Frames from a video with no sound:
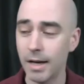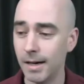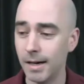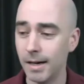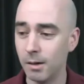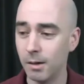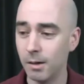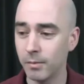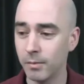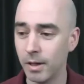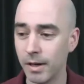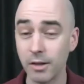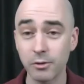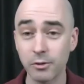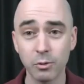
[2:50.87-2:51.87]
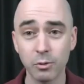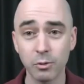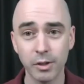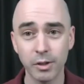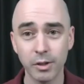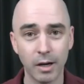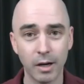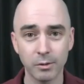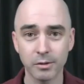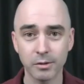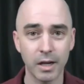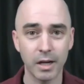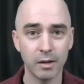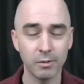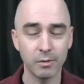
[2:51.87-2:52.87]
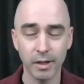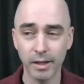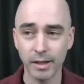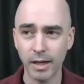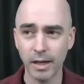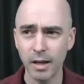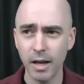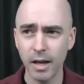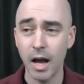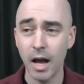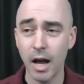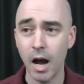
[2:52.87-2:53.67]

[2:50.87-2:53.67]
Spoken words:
In high school, I was kind of like, I